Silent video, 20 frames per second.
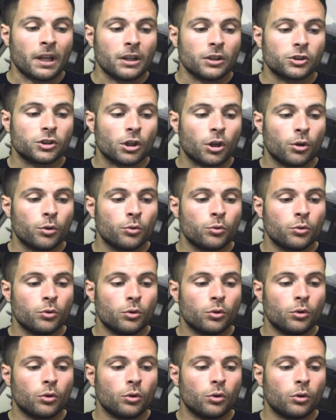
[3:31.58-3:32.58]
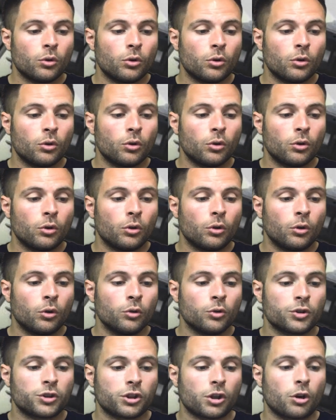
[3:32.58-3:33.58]
So
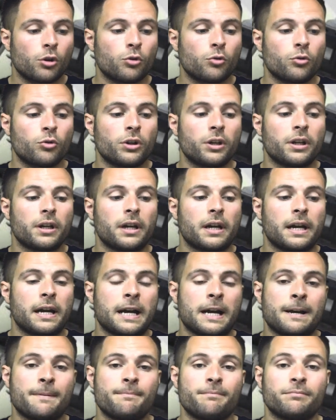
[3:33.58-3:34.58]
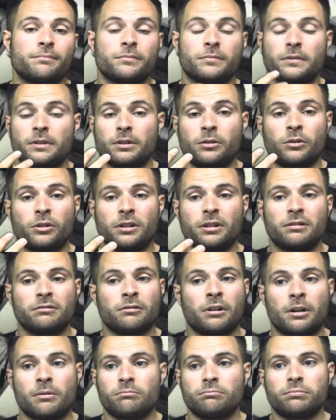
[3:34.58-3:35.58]
also,
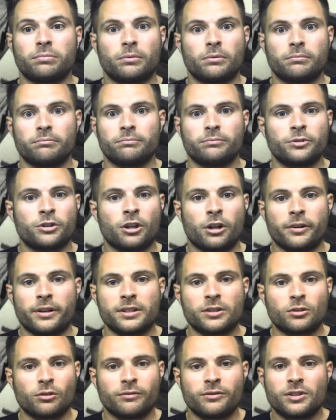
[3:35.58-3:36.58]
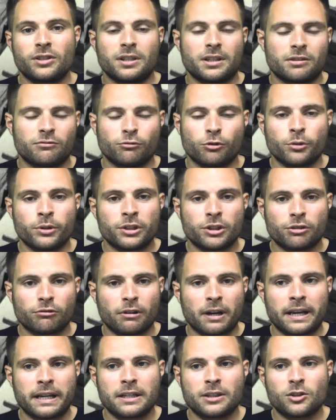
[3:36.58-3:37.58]
it's obviously it's ruined
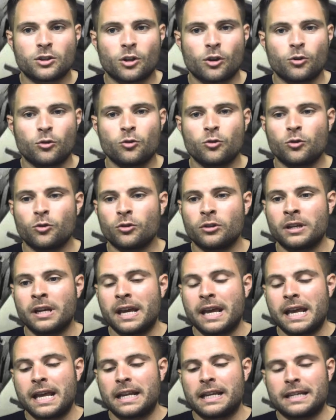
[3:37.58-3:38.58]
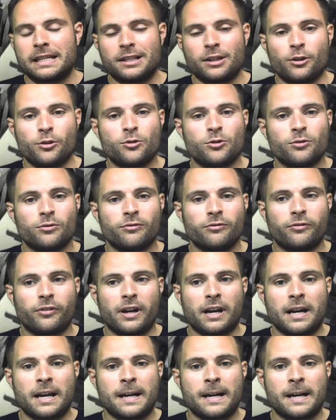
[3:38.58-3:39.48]
terrain, so you can, there's loads of